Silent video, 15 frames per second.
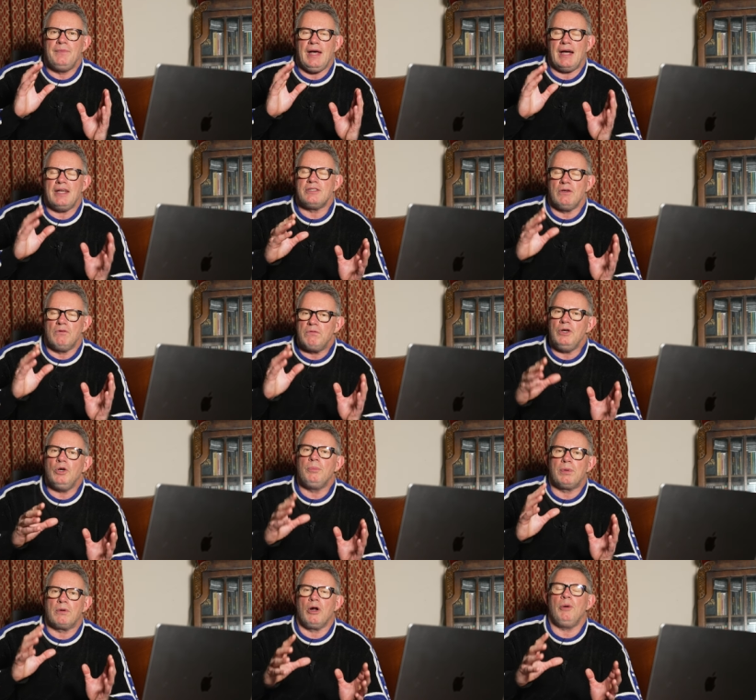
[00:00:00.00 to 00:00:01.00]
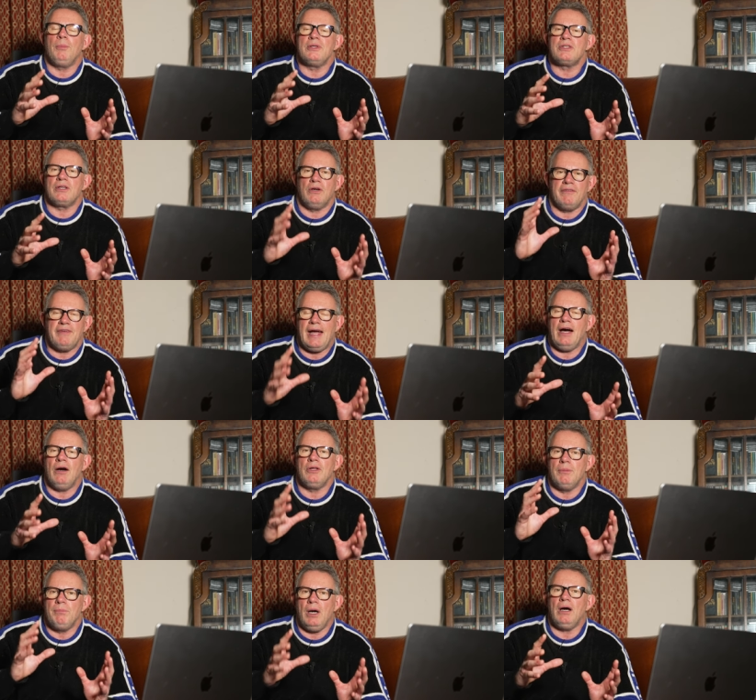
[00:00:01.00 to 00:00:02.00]
That is a real barometer of how
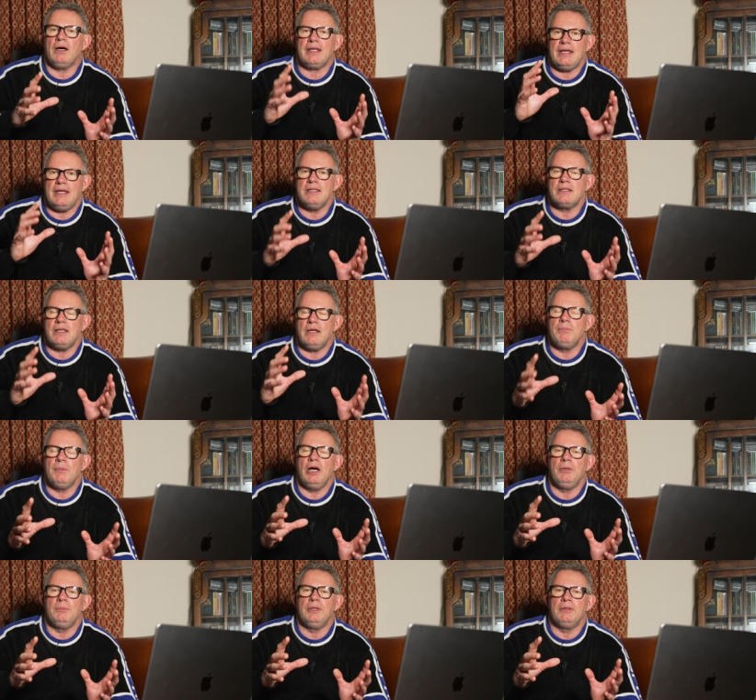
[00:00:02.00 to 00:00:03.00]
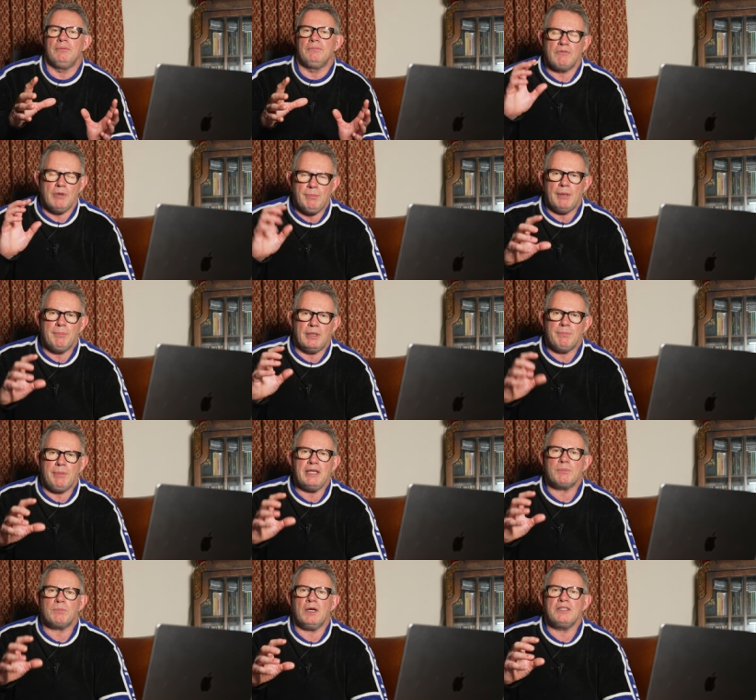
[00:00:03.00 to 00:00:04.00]
the market is at the moment. Remember, the
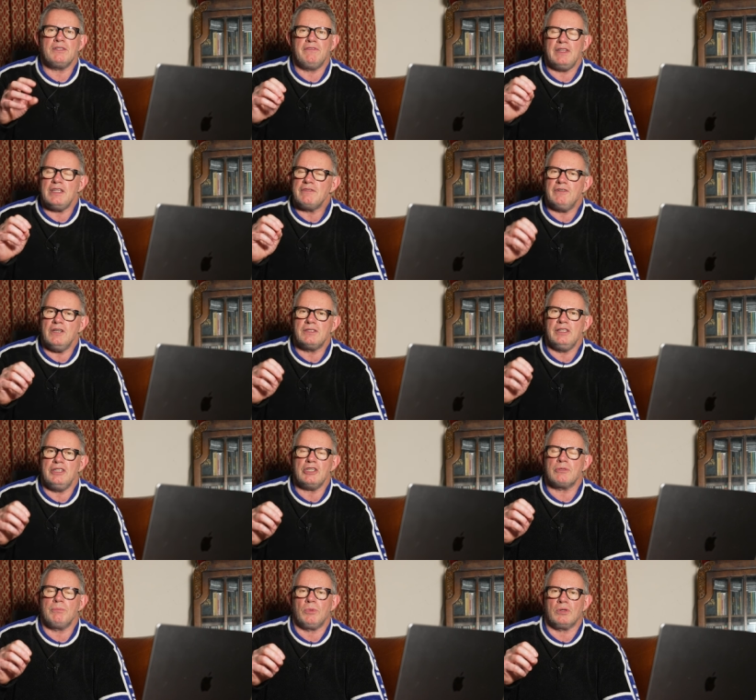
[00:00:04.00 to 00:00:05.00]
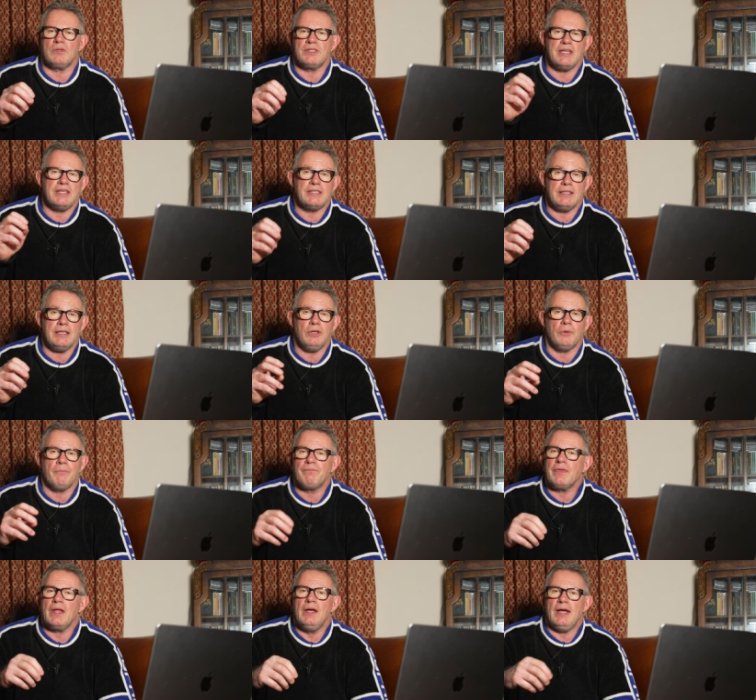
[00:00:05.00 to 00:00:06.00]
base price for these first edition models is still
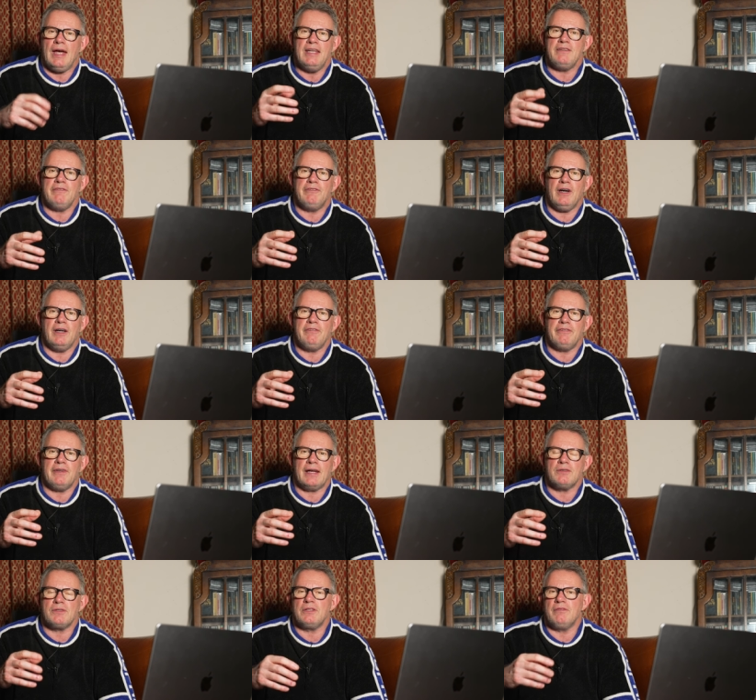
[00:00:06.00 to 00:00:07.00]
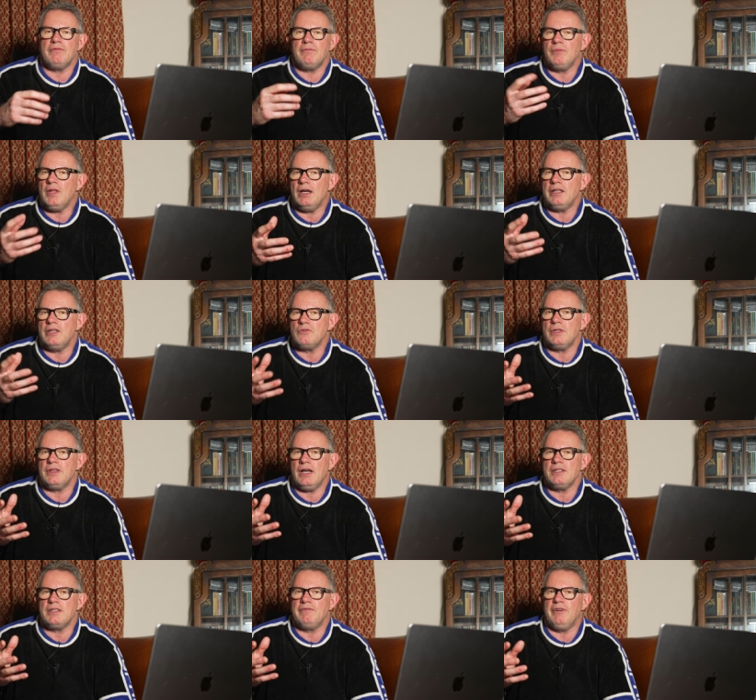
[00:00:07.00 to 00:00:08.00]

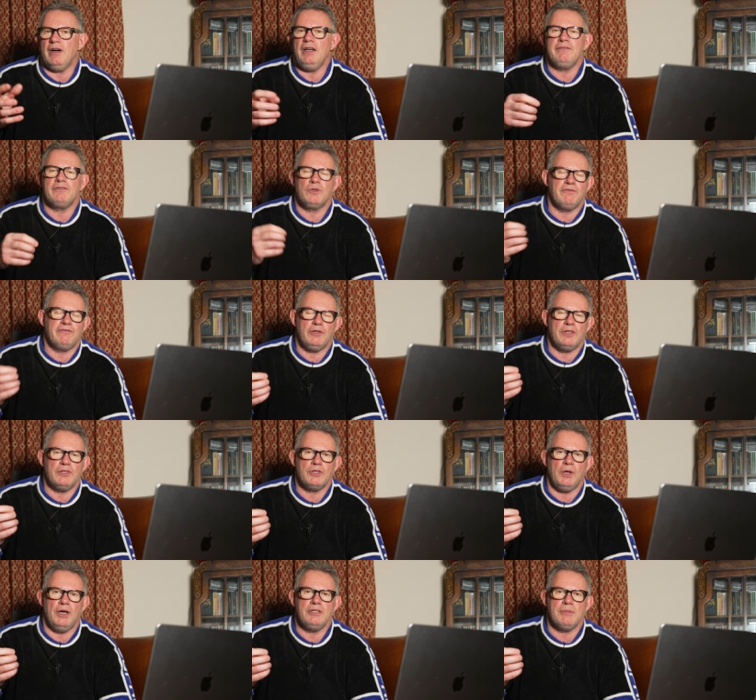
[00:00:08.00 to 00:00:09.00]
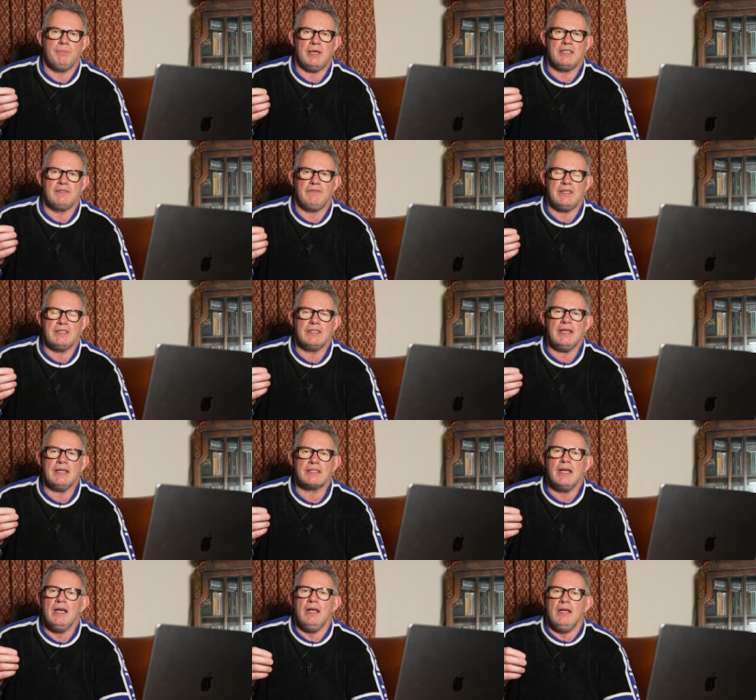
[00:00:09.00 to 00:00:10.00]
85,995 for the Toyota base
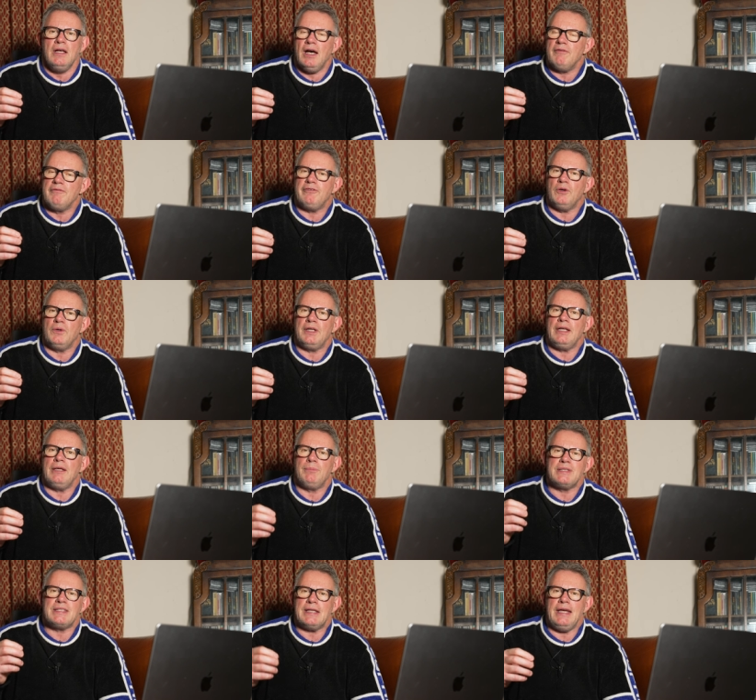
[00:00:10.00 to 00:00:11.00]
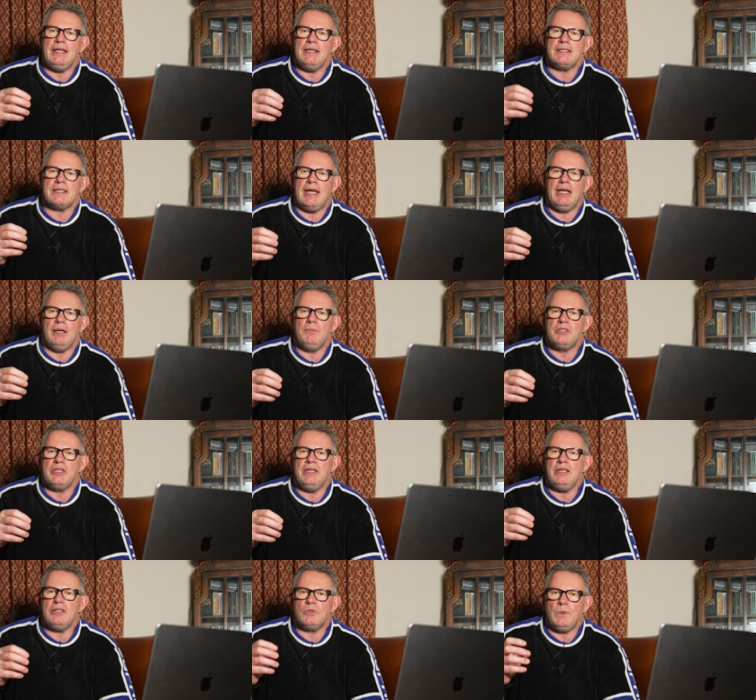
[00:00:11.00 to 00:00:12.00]
V6, and for the Mercedes
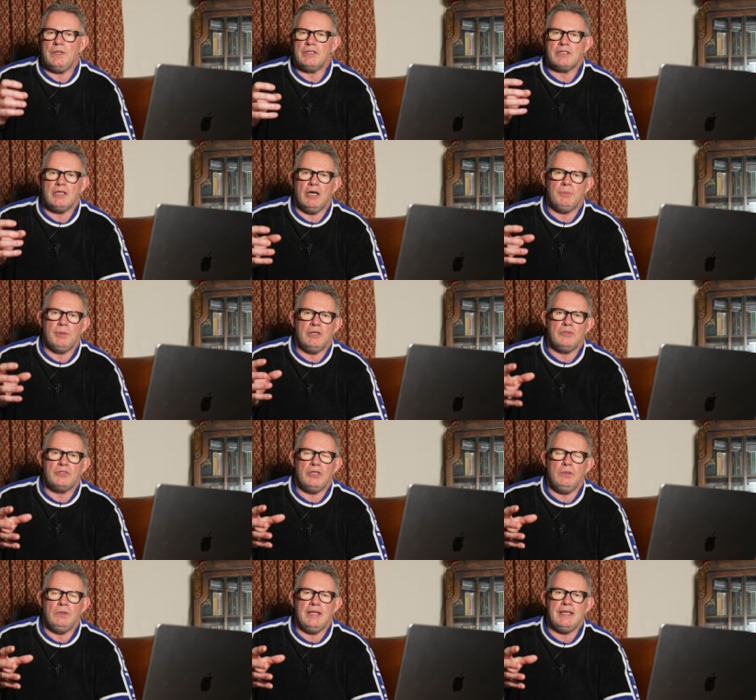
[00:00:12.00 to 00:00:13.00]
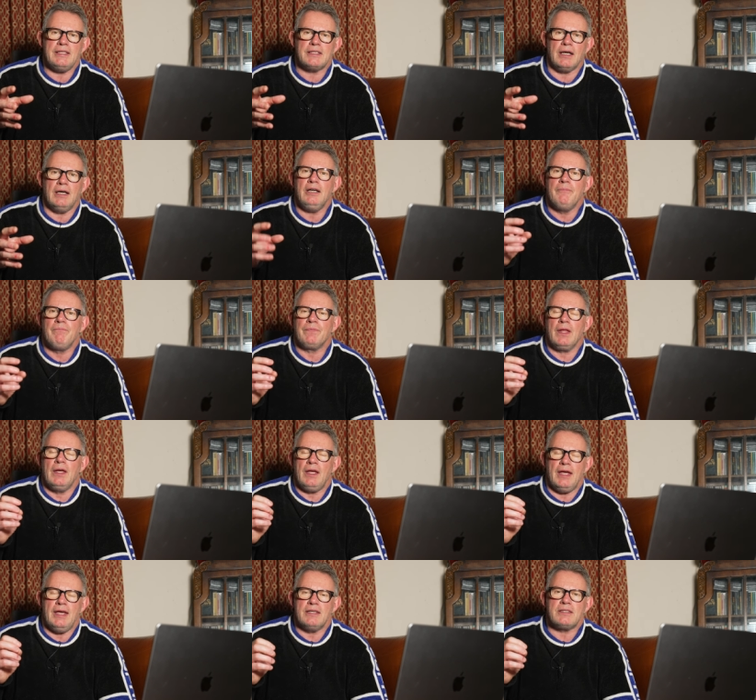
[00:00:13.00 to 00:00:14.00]
AMG twin turbo 2 litre,
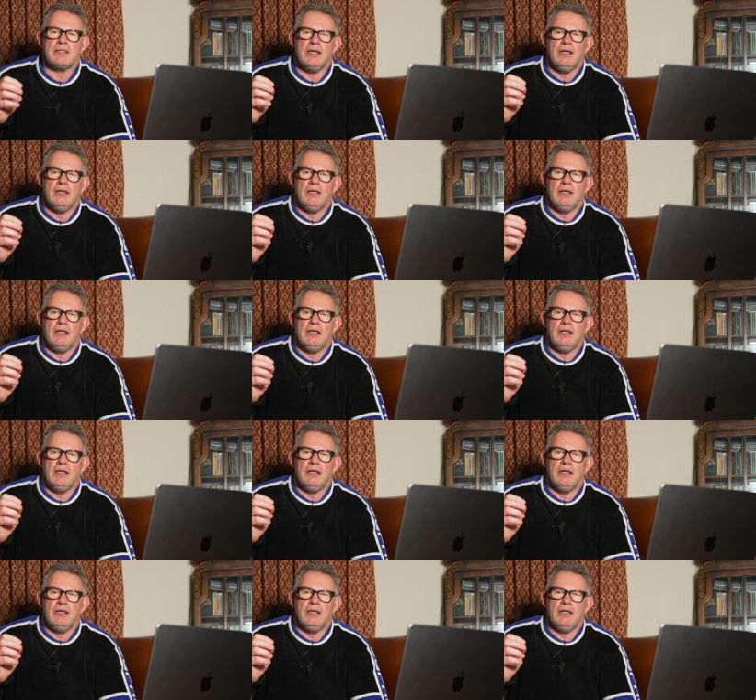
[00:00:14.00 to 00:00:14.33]
it's